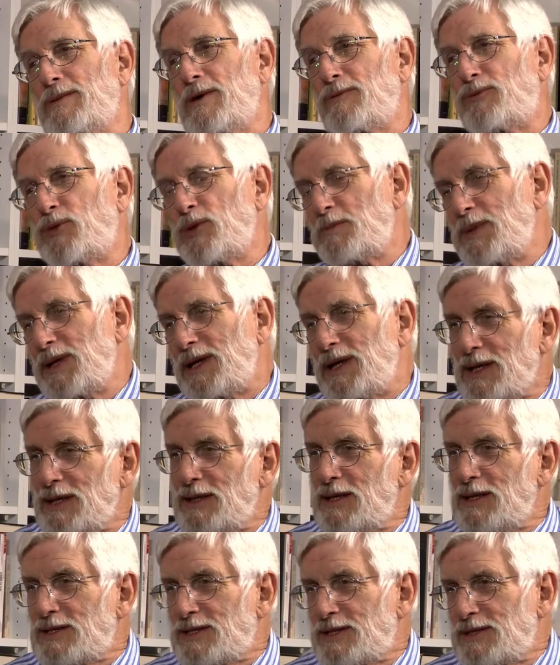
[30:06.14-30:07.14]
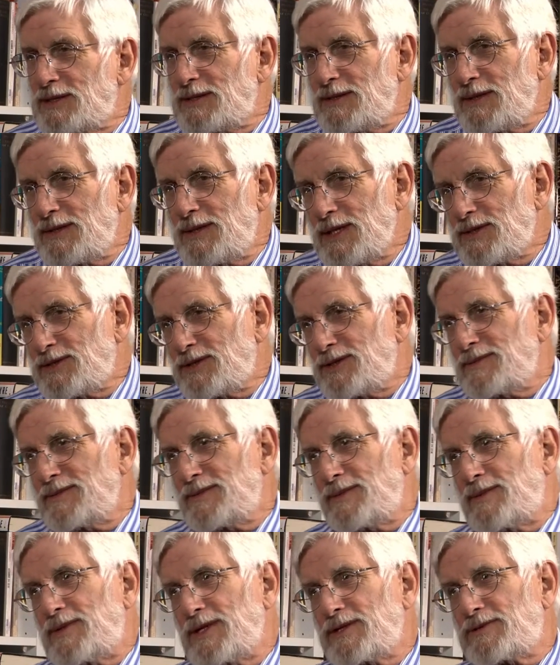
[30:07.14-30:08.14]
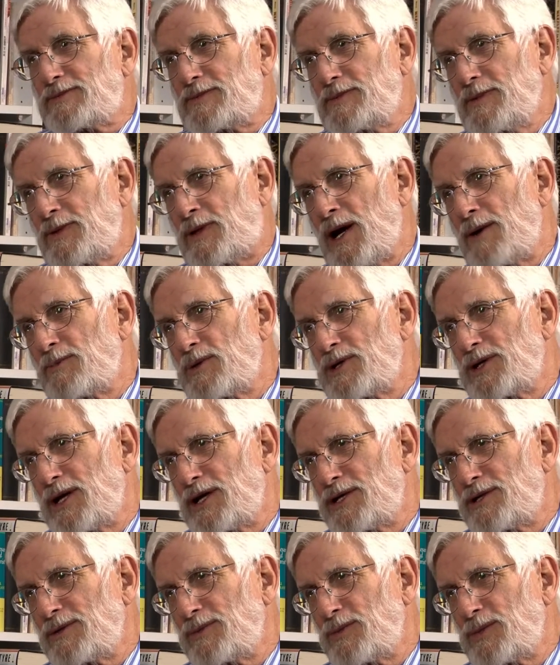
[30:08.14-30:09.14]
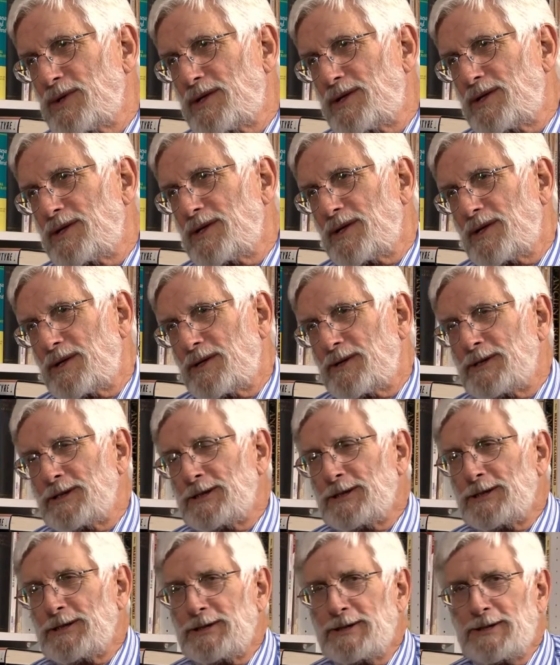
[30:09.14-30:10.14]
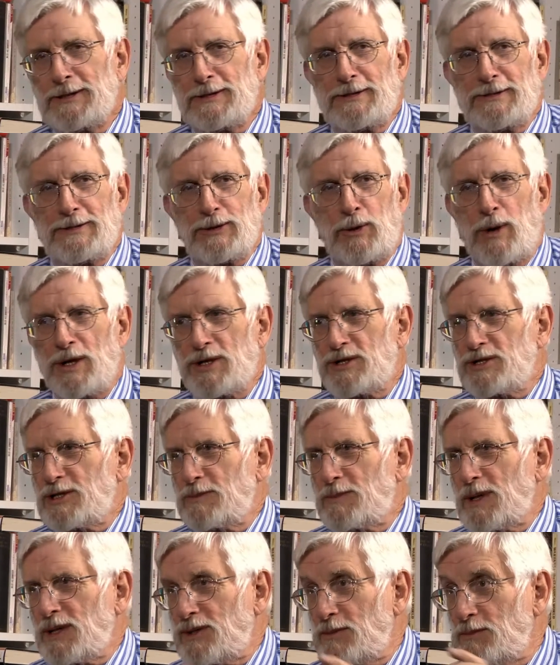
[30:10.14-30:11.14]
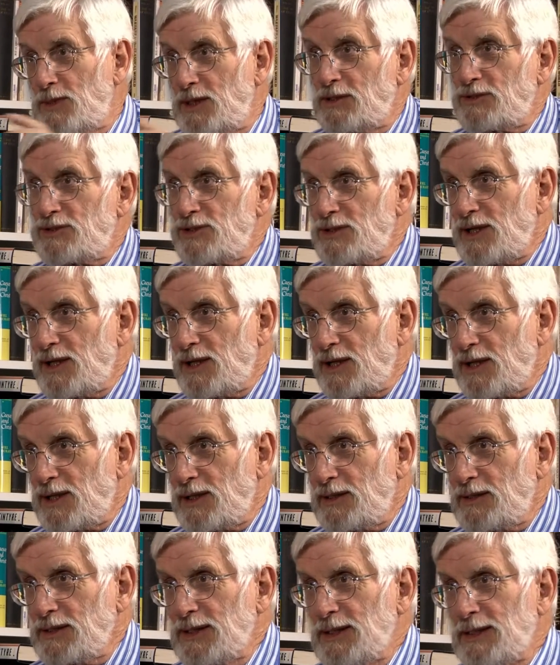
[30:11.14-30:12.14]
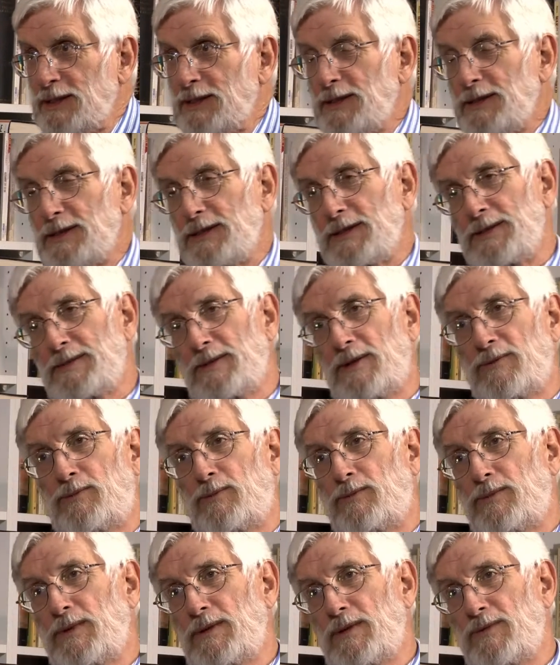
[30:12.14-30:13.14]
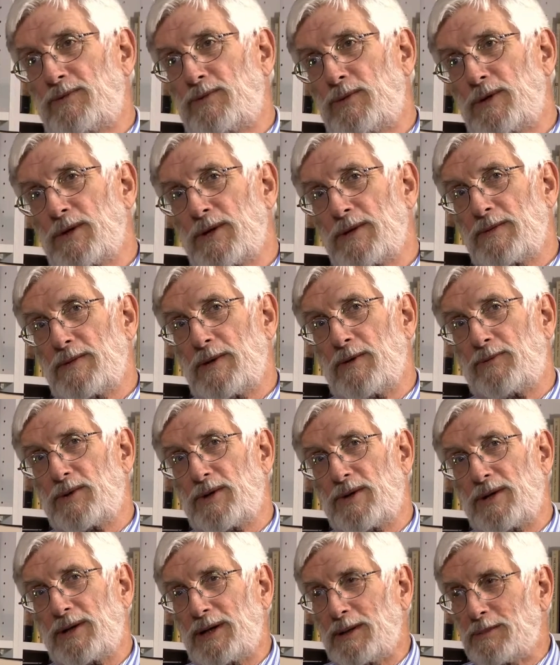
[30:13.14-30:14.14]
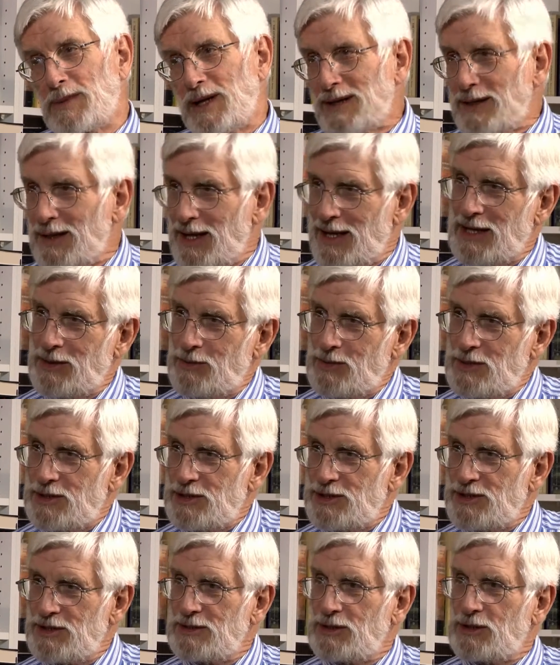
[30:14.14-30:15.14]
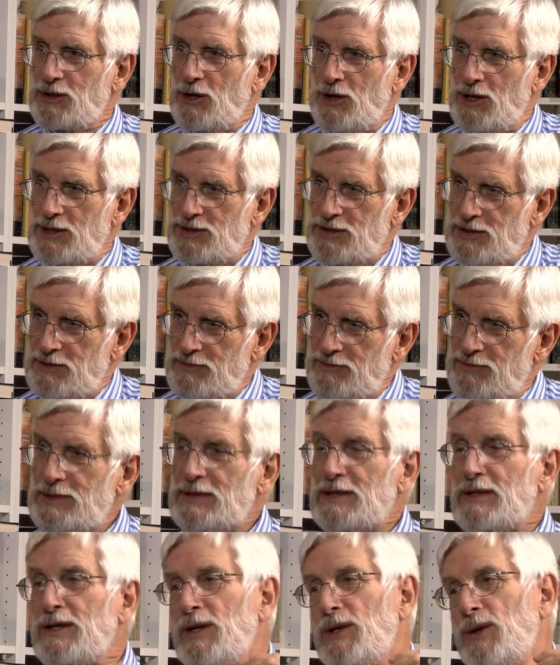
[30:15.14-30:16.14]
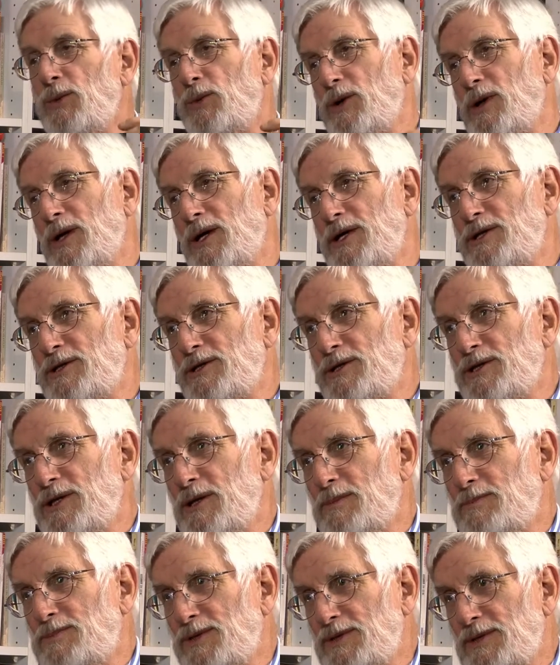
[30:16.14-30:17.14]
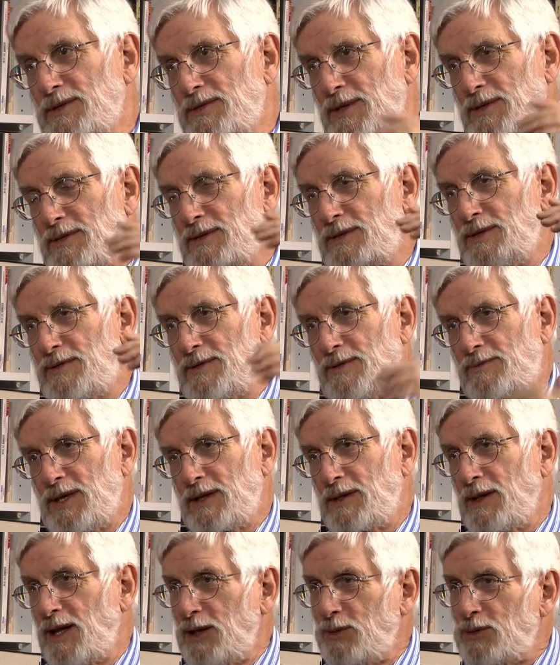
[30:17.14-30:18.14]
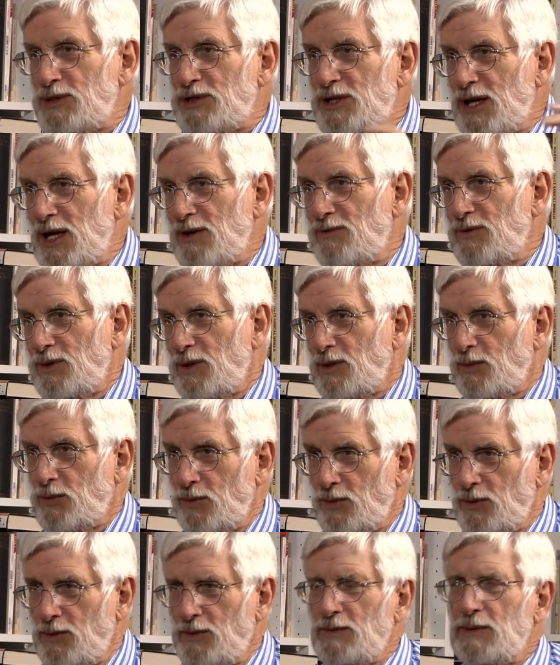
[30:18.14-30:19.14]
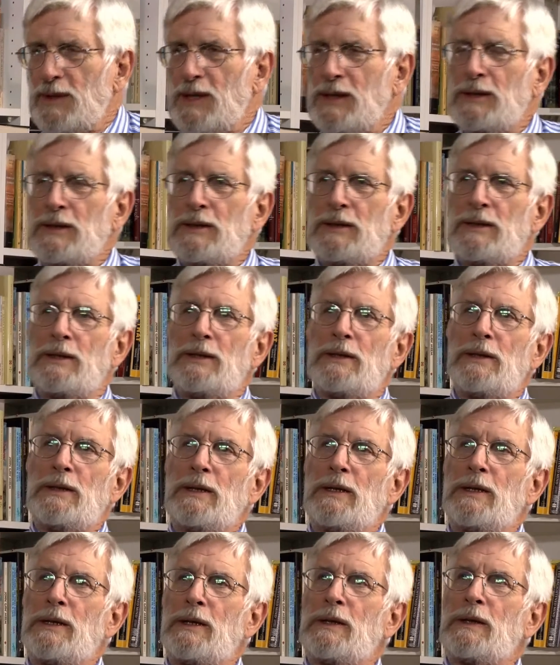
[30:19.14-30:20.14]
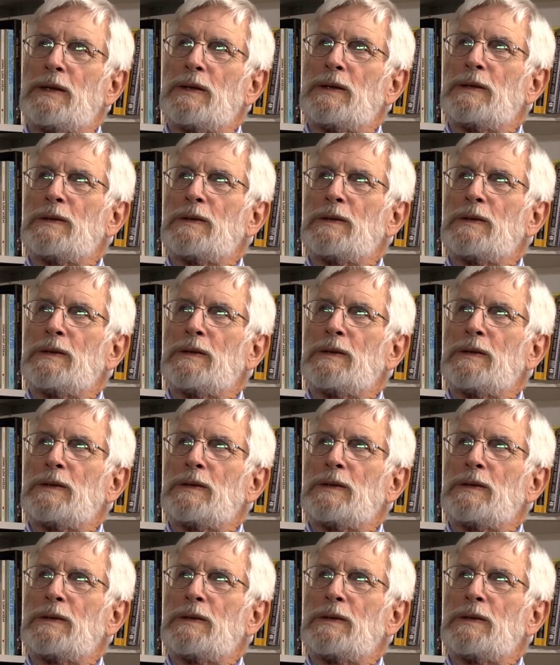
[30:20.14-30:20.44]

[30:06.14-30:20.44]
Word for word: If we begin this this this conversation with uh, questions about the male generic, and if if we're if we're thinking about language and the causative relationships that that language have in our world, uh,